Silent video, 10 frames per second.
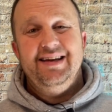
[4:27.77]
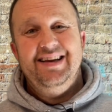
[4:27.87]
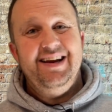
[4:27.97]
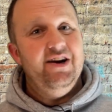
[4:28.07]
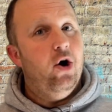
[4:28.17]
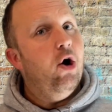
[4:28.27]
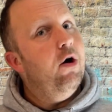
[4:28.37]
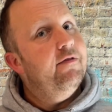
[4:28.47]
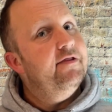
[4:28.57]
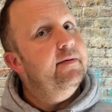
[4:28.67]
Getting
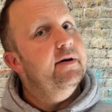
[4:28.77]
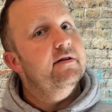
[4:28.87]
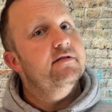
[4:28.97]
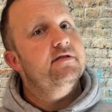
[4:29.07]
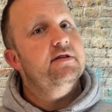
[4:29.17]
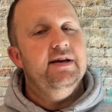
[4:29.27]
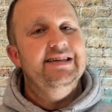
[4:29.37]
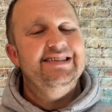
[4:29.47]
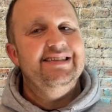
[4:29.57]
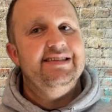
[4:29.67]
all females
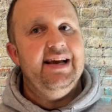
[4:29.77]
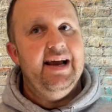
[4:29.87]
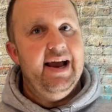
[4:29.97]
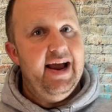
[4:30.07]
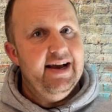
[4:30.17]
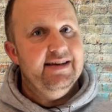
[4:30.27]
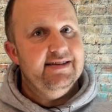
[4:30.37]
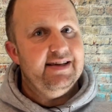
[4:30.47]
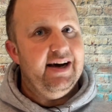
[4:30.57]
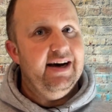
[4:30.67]
isn't
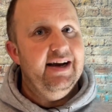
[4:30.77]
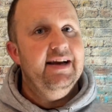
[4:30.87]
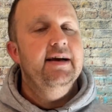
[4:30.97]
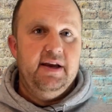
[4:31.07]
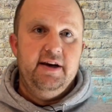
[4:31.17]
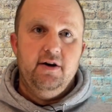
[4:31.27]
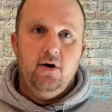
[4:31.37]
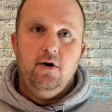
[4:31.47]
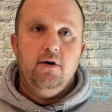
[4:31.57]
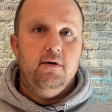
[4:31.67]
as high. Getting
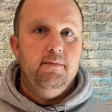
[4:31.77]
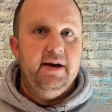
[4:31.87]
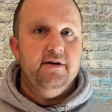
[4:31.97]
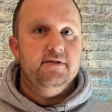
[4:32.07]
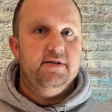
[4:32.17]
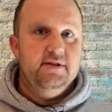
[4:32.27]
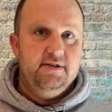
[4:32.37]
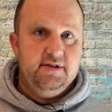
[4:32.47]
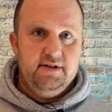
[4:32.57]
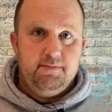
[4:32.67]
all males
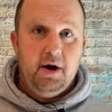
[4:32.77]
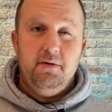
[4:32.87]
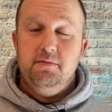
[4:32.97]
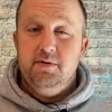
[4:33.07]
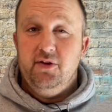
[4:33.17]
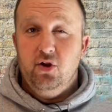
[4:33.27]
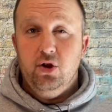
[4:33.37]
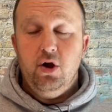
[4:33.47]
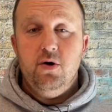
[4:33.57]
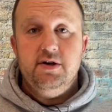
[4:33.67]
is probably the
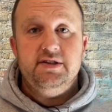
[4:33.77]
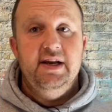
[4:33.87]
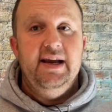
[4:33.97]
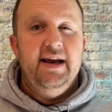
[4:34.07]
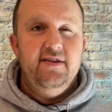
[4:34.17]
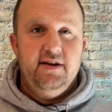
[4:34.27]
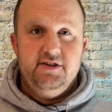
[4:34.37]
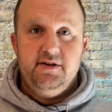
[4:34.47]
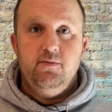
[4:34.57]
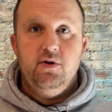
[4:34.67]
lowest, and then
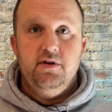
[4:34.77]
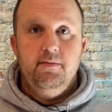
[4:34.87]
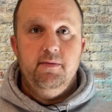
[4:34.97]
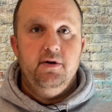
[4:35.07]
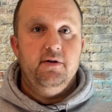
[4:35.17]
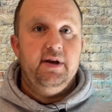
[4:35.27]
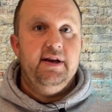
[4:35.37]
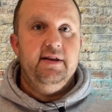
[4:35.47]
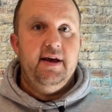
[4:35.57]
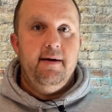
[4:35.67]
somewhere in the middle,
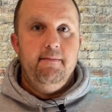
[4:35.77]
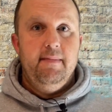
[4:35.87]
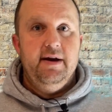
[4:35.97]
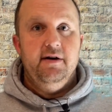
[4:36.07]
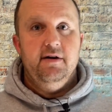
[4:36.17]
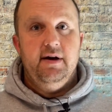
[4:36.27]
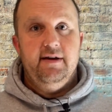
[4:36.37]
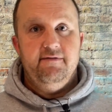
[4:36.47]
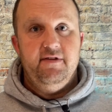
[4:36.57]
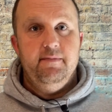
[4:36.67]
getting that male
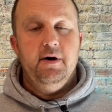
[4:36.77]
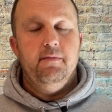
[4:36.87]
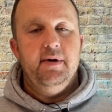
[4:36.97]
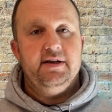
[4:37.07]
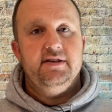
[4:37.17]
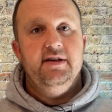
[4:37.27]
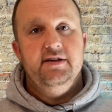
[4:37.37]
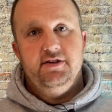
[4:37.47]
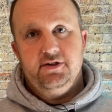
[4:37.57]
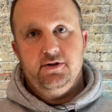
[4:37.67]
and female mix
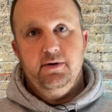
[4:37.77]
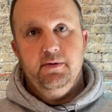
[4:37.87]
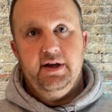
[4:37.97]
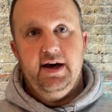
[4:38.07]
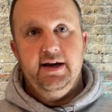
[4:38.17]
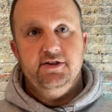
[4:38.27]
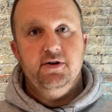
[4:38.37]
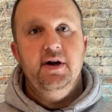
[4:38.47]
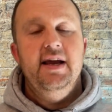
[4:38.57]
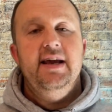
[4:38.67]
is extremely high.
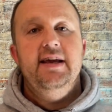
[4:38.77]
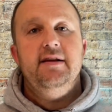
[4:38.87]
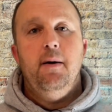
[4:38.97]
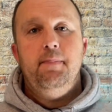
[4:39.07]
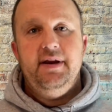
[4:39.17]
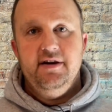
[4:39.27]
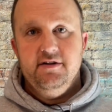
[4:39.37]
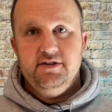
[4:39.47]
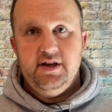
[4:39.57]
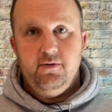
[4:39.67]
So it
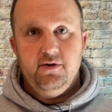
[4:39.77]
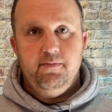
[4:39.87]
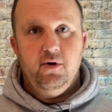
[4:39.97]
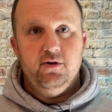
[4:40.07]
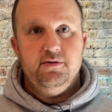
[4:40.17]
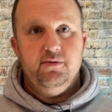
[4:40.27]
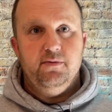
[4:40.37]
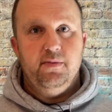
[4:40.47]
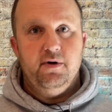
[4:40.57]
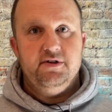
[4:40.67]
appears that with multiple
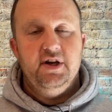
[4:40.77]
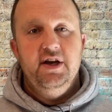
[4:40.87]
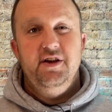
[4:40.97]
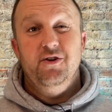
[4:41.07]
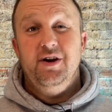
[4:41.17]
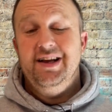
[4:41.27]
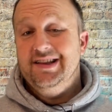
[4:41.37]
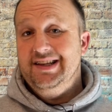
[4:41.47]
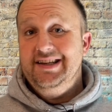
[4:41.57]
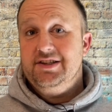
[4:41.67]
births, you're at
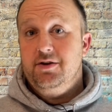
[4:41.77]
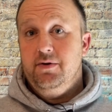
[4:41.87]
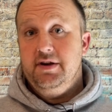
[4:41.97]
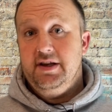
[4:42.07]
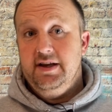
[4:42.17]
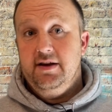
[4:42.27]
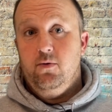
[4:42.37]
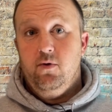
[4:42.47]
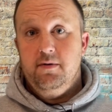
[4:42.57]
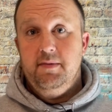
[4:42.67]
least going to get
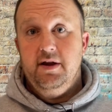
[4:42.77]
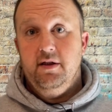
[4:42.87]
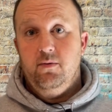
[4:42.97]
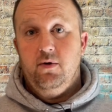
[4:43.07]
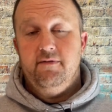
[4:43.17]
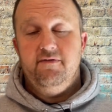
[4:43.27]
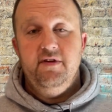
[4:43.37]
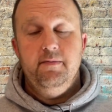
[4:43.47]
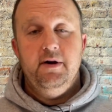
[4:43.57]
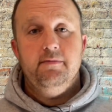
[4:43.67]
one male and one
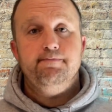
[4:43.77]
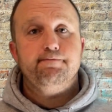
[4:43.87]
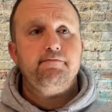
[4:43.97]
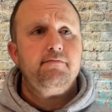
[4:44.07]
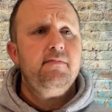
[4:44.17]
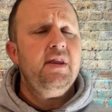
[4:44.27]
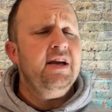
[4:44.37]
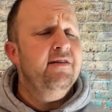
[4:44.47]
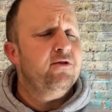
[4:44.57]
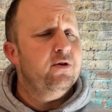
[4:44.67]
female.
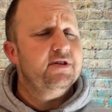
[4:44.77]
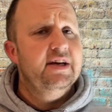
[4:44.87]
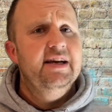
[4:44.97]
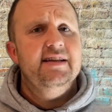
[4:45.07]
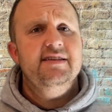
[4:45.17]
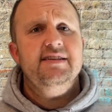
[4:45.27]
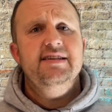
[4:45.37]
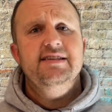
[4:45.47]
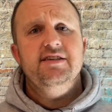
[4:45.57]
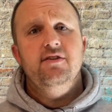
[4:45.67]
And of course, this
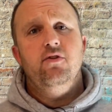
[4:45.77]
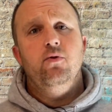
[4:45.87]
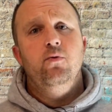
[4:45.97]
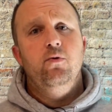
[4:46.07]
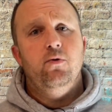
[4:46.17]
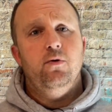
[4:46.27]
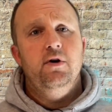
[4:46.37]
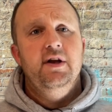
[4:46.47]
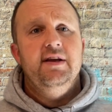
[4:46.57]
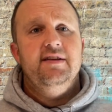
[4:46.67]
isn't the rule.